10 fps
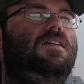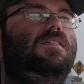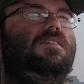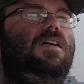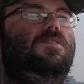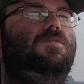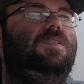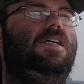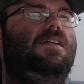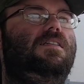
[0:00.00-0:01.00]
So
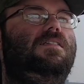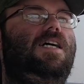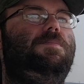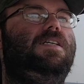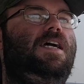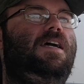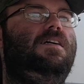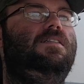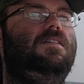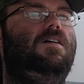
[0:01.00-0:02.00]
to get into the topic at
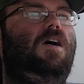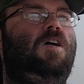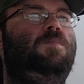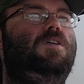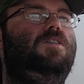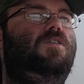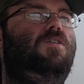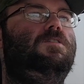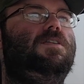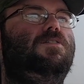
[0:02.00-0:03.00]
hand, Armored
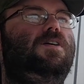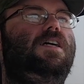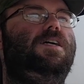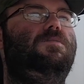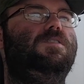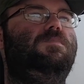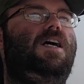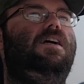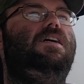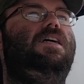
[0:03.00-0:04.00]
Core 3 was
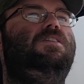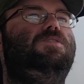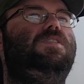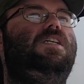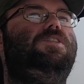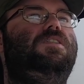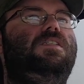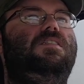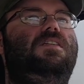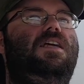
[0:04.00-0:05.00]
my introduction
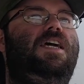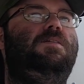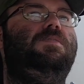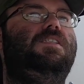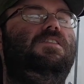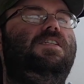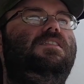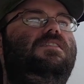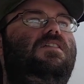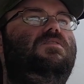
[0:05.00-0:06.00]
to the game
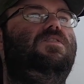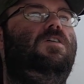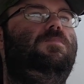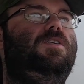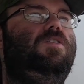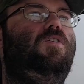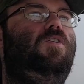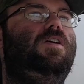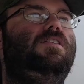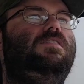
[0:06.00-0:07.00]
series of Armored
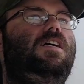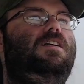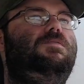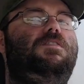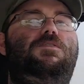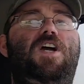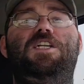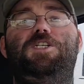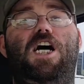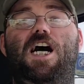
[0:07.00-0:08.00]
Core itself, the
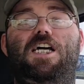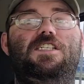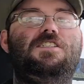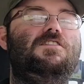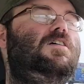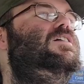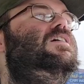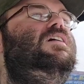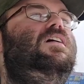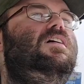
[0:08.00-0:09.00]
franchise,
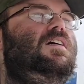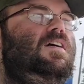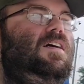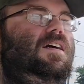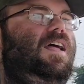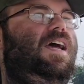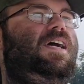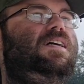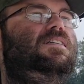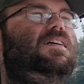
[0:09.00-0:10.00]

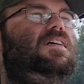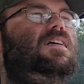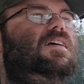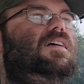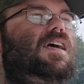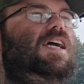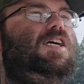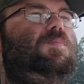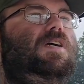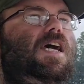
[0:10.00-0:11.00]
and
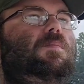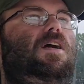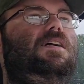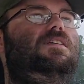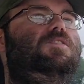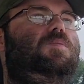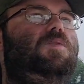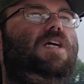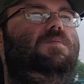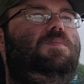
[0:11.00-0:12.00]
it being my initial
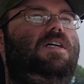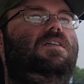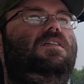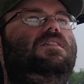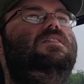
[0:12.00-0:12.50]
bread and butter.